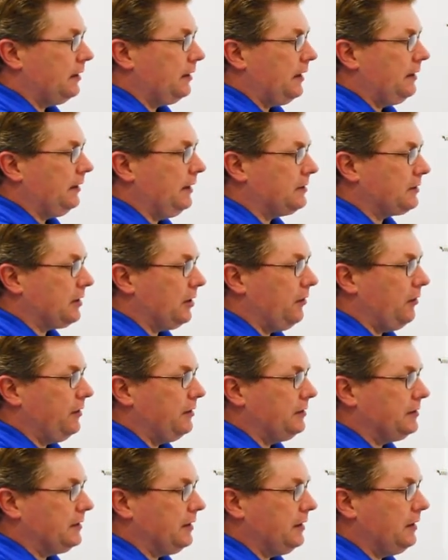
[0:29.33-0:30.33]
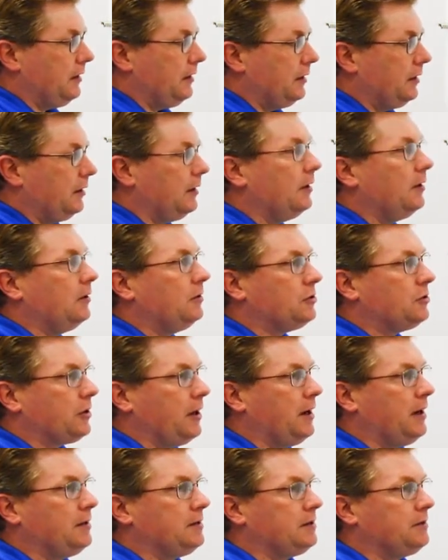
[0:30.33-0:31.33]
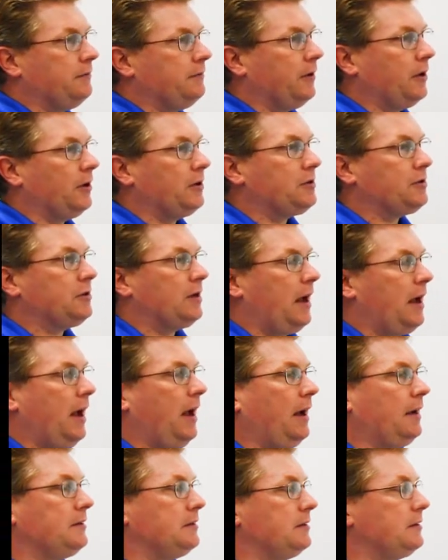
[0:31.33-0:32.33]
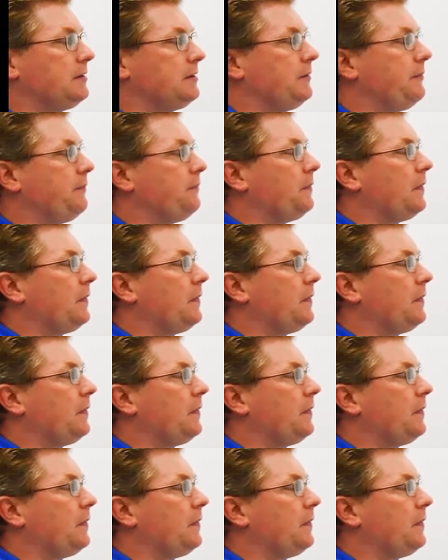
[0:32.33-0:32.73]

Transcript: and let's call this the transverse axis.